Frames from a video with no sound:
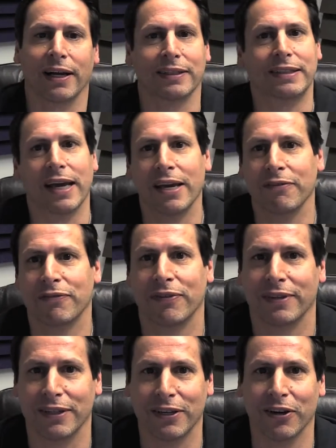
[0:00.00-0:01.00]
Dave,
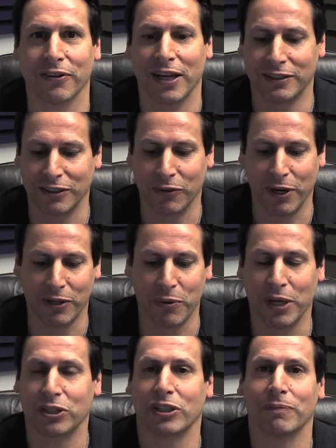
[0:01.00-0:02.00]
you know, that's a great
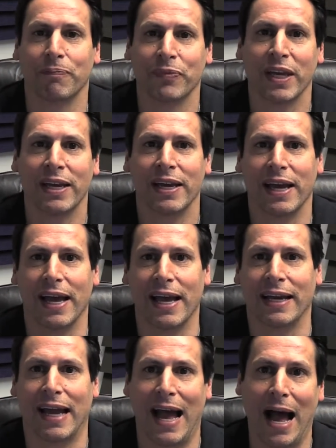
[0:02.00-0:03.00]
question.
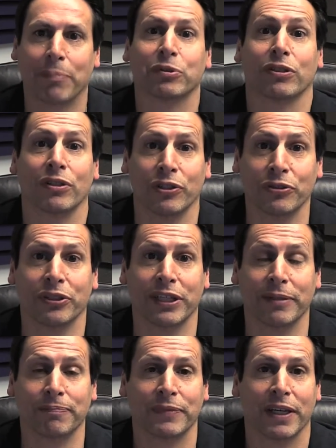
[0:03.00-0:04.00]
And
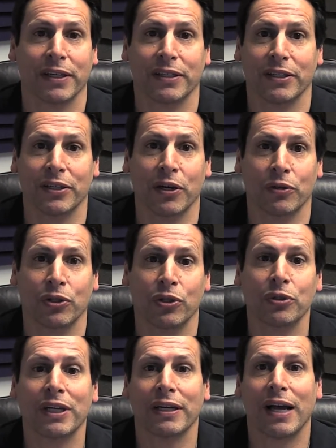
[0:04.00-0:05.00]
absolutely, you know,
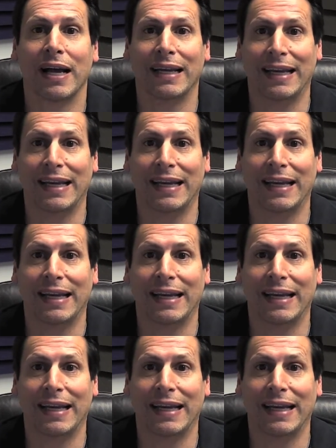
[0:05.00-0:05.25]
you cannot